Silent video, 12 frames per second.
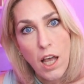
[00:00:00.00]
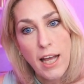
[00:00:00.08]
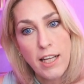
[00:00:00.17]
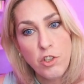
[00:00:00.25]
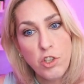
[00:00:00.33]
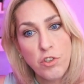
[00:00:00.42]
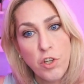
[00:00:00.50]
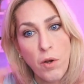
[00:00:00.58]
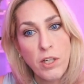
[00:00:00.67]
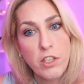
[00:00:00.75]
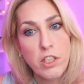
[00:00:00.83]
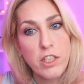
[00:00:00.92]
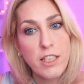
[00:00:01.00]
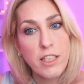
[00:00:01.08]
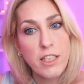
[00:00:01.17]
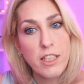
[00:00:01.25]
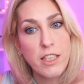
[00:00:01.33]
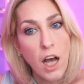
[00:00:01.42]
and just going to
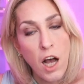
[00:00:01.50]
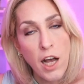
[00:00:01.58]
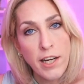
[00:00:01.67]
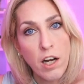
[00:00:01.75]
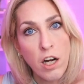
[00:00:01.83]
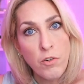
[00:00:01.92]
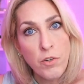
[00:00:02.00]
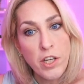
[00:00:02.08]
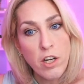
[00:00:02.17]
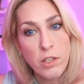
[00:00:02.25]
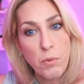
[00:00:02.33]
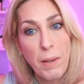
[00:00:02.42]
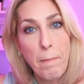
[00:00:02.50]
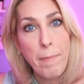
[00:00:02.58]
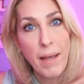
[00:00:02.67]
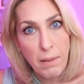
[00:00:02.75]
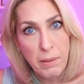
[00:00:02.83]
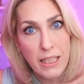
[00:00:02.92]
dine 100 yards away,
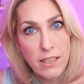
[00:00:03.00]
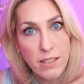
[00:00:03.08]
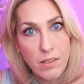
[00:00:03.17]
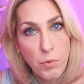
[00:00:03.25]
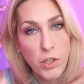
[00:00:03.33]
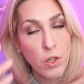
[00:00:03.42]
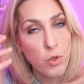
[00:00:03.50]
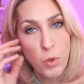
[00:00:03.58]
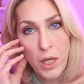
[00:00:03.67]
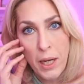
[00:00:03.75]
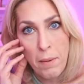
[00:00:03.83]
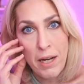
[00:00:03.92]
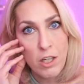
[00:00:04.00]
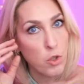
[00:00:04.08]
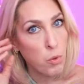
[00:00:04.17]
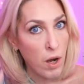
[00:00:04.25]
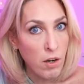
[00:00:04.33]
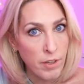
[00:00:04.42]
babies. We're not talking about a
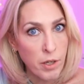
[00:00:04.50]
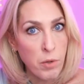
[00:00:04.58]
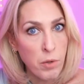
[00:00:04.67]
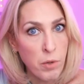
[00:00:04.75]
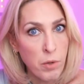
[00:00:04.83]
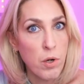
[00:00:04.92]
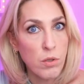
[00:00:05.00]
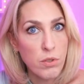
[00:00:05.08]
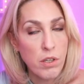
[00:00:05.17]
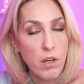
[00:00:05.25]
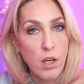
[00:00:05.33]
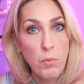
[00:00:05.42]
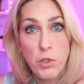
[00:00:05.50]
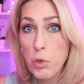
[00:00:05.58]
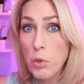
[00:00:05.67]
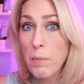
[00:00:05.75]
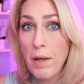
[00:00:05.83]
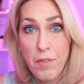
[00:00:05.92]
12-year-old. We're talking
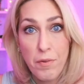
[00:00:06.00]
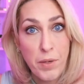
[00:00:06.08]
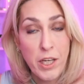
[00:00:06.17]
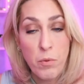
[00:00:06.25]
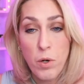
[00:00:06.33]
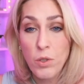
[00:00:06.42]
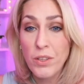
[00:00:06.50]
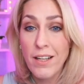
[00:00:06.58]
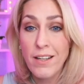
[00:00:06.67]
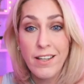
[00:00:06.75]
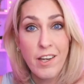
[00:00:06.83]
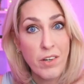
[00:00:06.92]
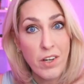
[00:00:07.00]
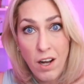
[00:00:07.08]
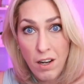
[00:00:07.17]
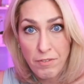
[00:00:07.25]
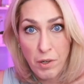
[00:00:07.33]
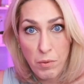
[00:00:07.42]
about 3-year-old and a
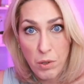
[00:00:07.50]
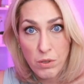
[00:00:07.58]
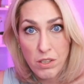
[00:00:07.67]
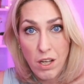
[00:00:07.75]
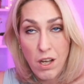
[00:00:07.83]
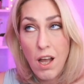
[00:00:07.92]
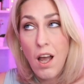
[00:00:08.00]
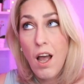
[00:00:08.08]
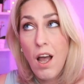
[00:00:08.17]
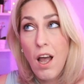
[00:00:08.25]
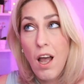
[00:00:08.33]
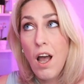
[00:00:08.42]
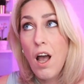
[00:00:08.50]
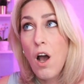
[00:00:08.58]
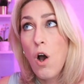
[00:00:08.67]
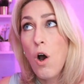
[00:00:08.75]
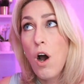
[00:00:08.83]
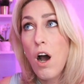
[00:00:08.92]
1.5-year-olds.
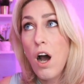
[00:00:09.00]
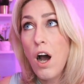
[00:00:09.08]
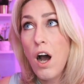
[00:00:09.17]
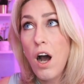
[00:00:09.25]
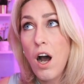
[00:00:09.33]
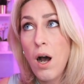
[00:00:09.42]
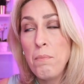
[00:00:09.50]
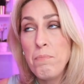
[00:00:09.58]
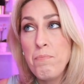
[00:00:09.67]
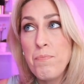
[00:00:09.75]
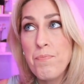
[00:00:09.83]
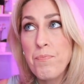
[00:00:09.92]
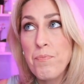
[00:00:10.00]
How